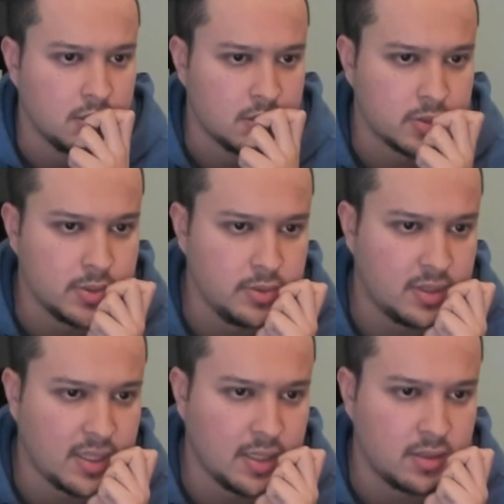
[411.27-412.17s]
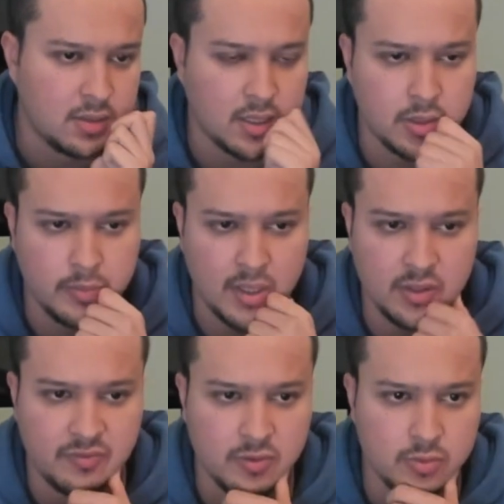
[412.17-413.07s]
So we'll do that. I don't mind
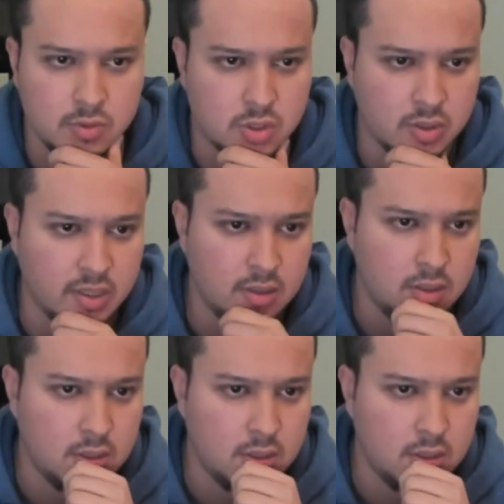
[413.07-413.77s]
if you trade.